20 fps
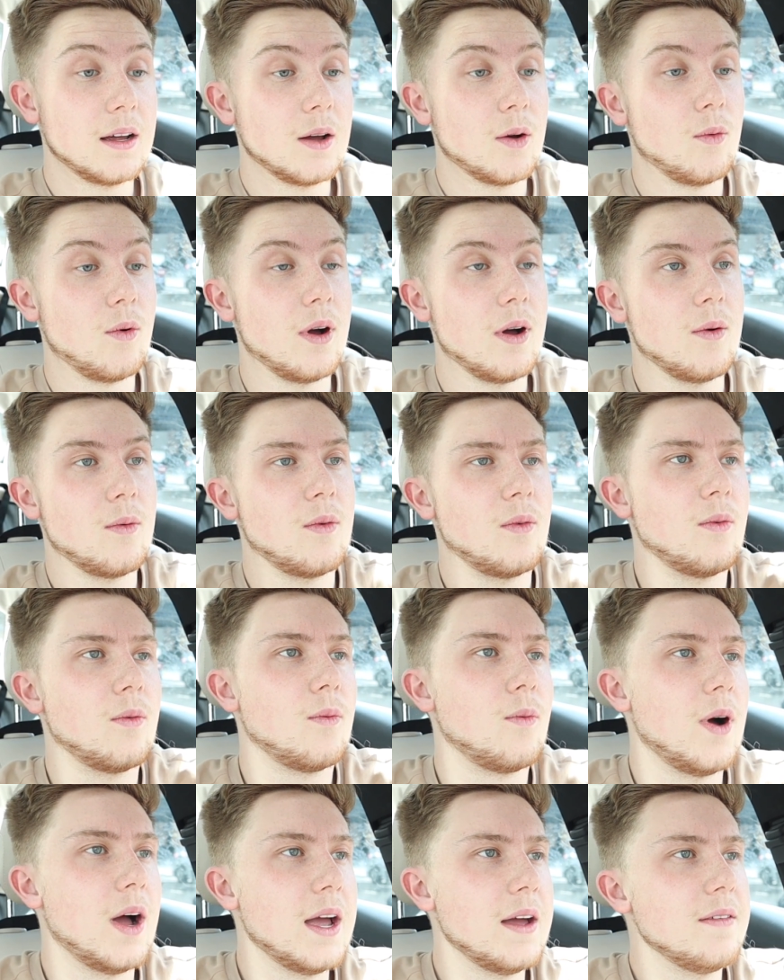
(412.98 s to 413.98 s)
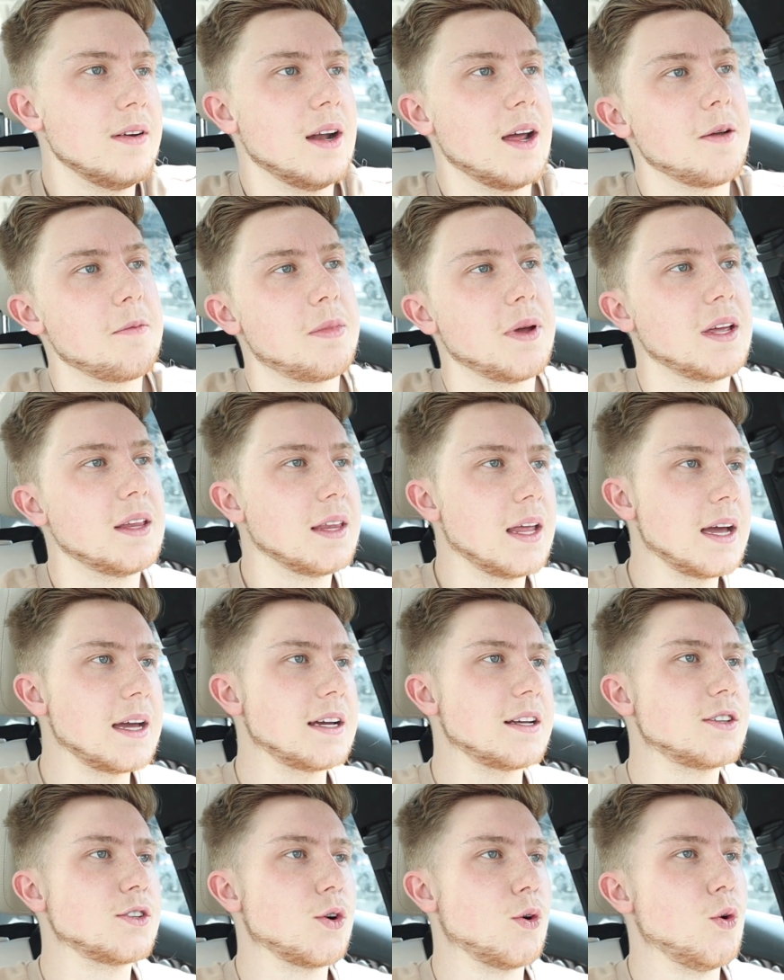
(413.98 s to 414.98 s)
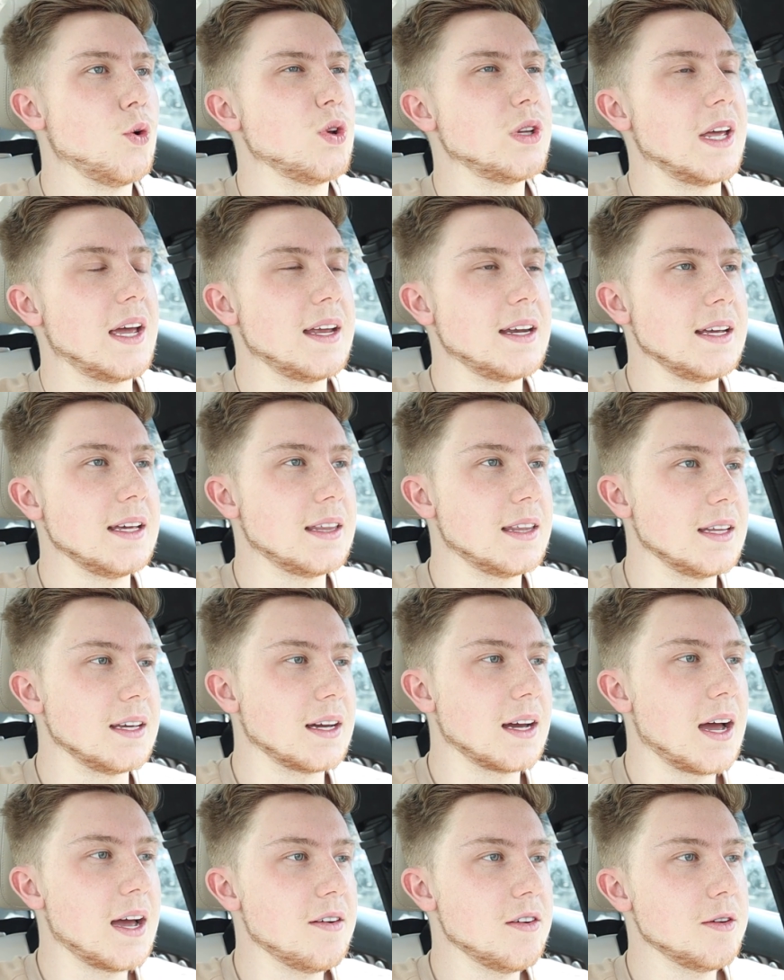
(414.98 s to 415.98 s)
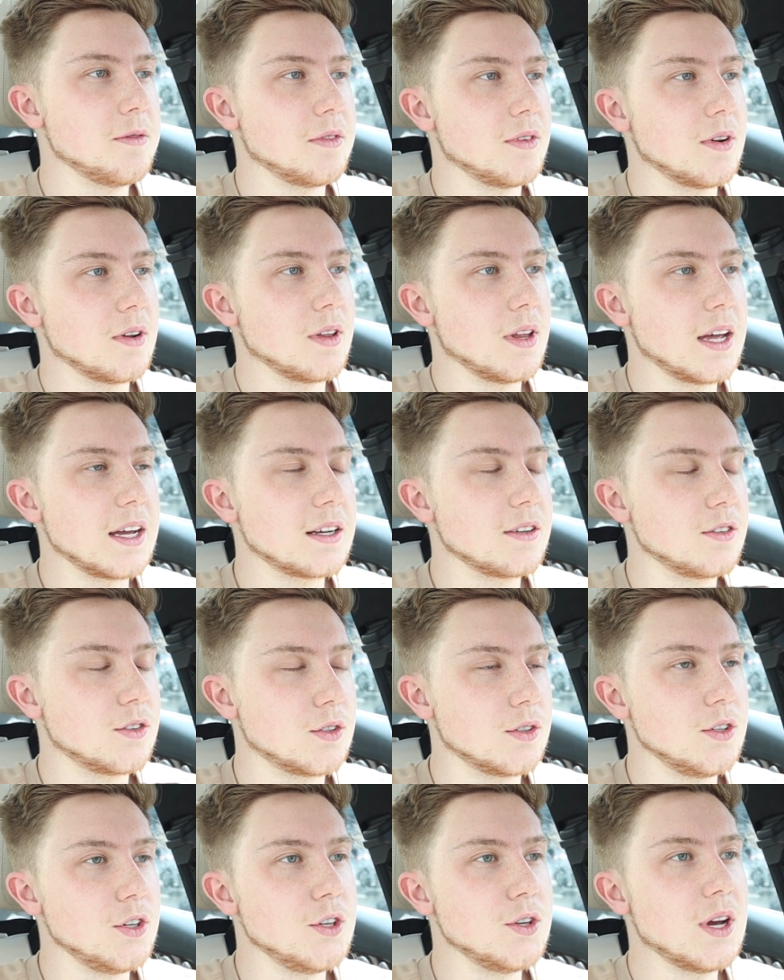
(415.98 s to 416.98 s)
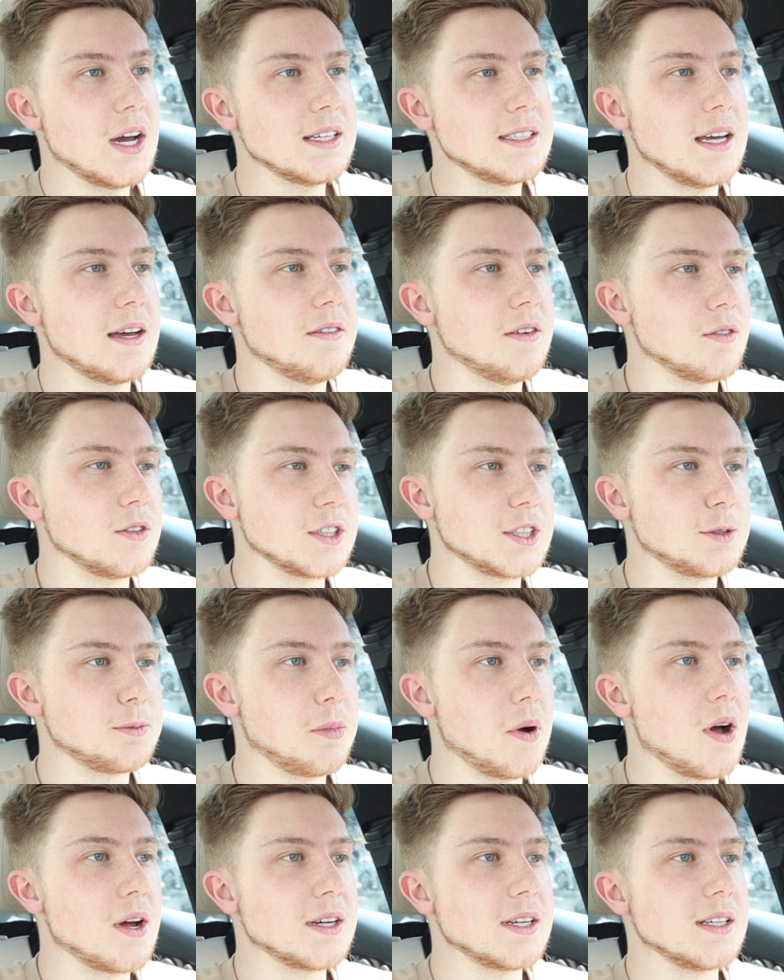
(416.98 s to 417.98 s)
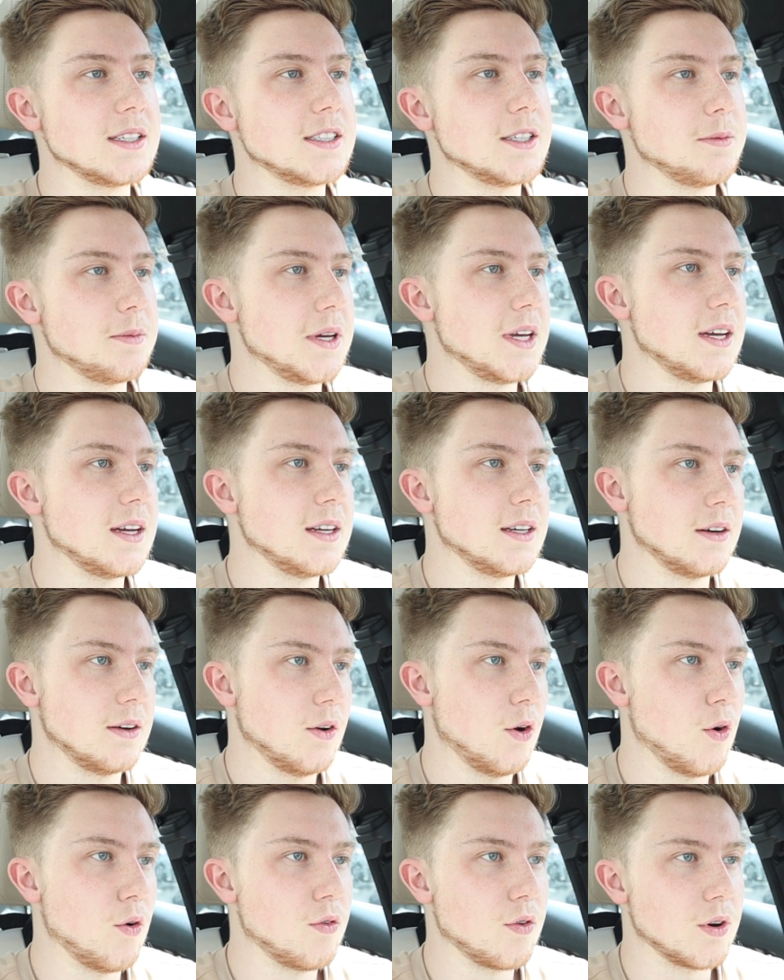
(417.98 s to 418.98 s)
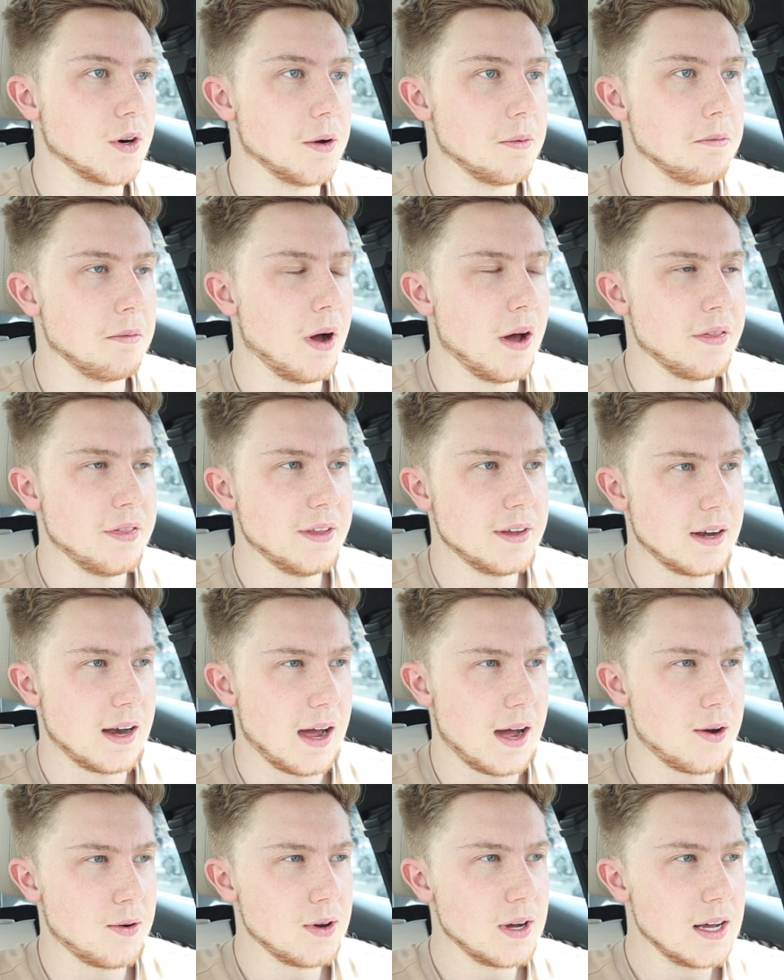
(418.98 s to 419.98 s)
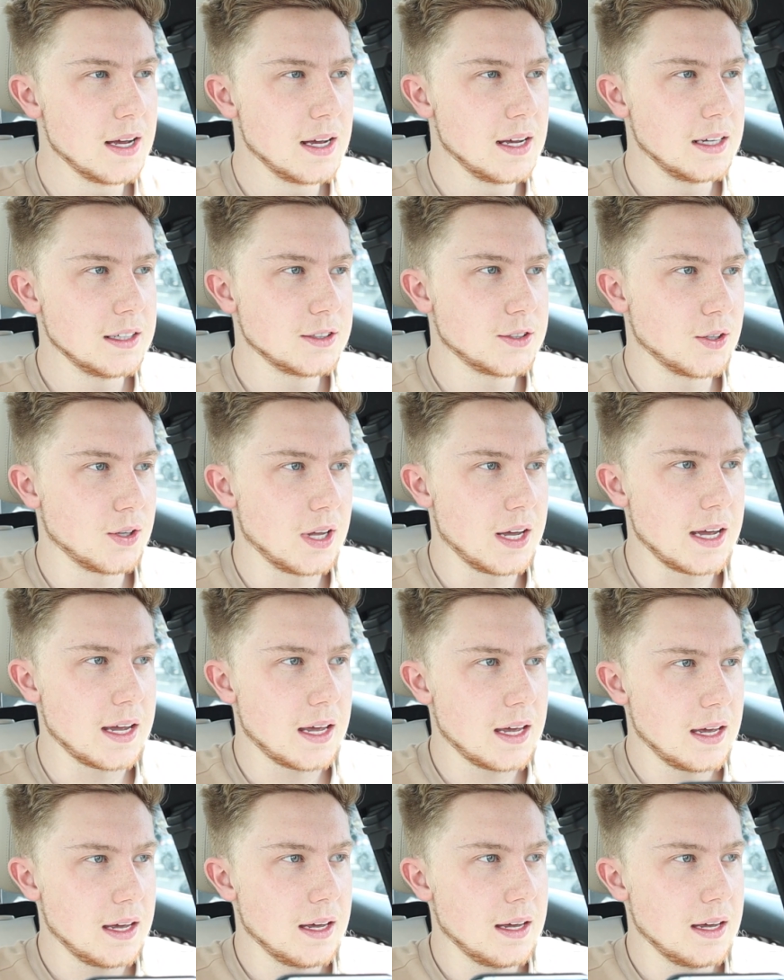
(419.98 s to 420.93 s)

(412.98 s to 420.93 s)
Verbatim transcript: What? Why haven't I been again? like told anything? I haven't like you guys haven't responded to me in over a month now, so like